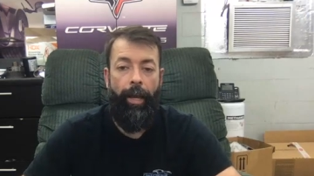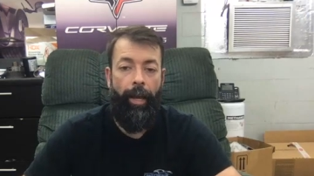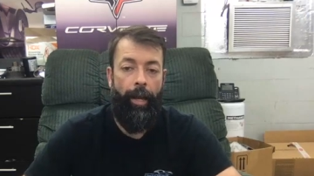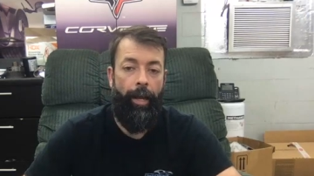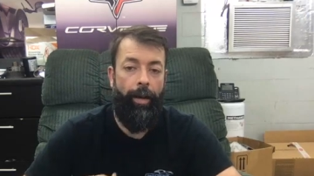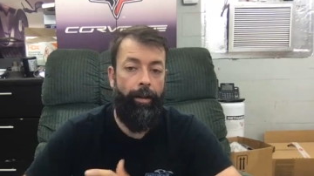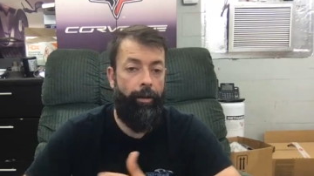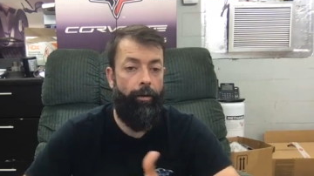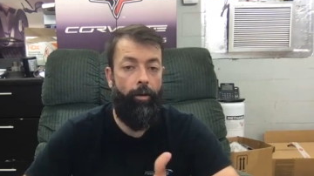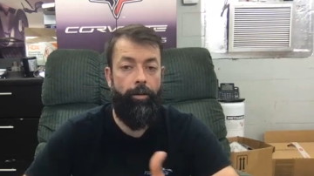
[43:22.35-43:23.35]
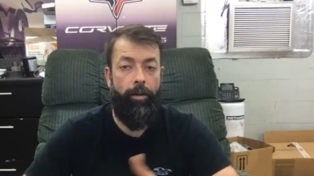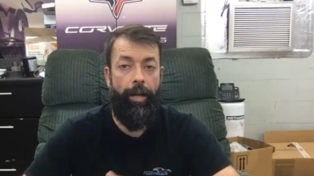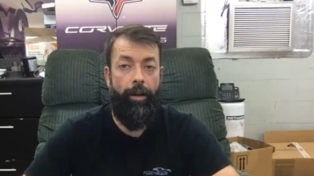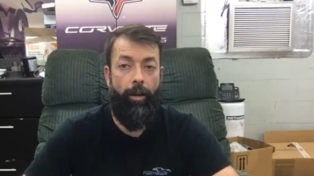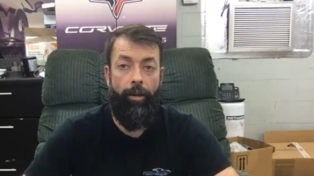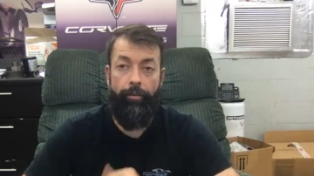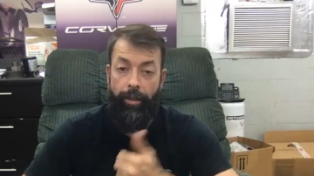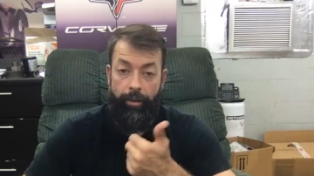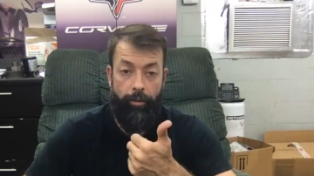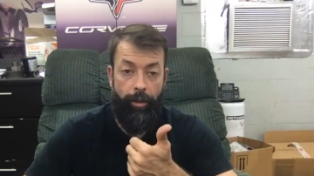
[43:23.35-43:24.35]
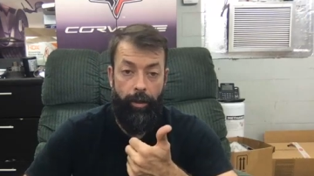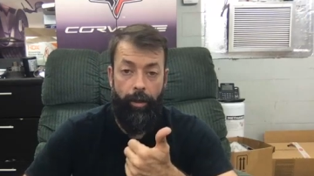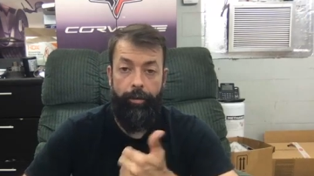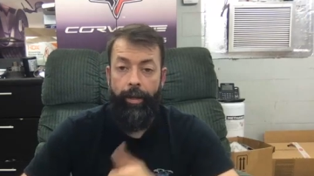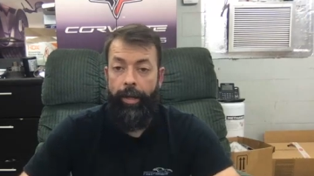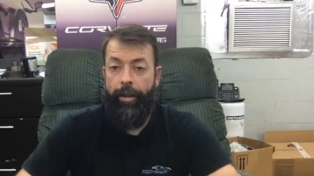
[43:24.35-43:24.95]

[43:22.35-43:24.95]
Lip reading: And in an ultralight car, it's really good.